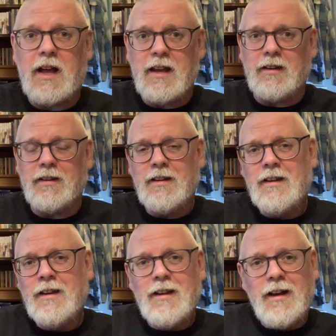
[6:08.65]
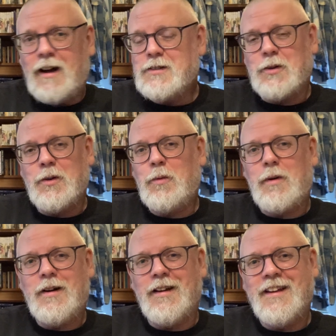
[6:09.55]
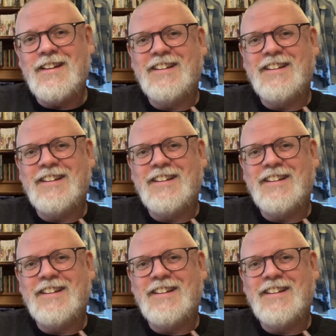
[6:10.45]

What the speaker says: head. I don't know why.